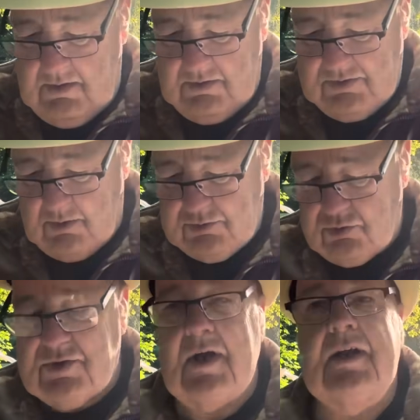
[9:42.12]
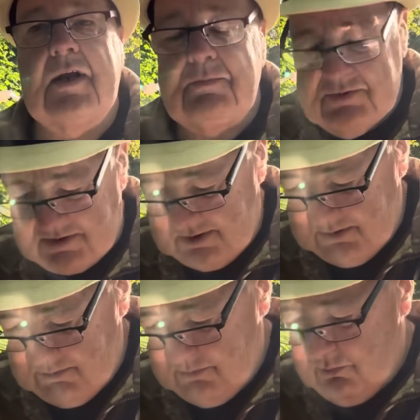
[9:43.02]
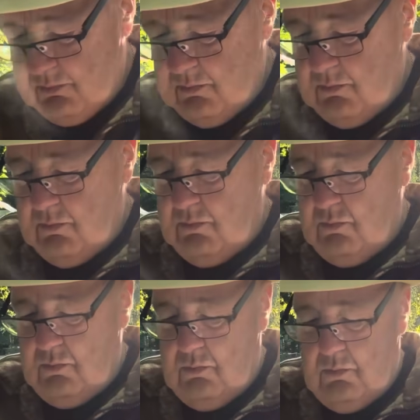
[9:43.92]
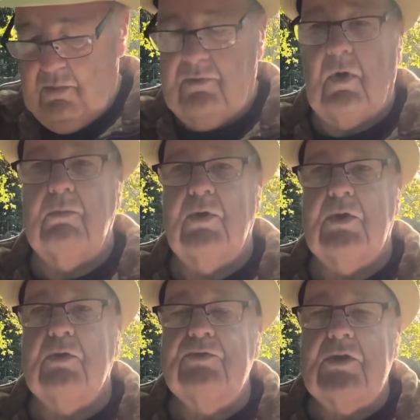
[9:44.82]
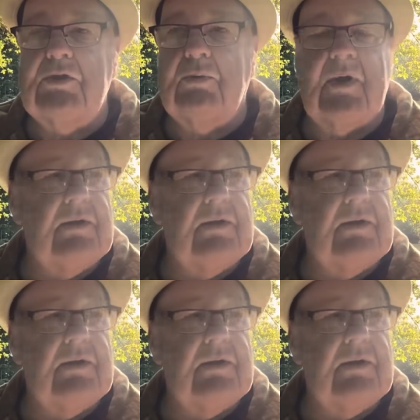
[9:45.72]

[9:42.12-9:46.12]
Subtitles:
It's not just Eddie Dempsey. We've got more than 120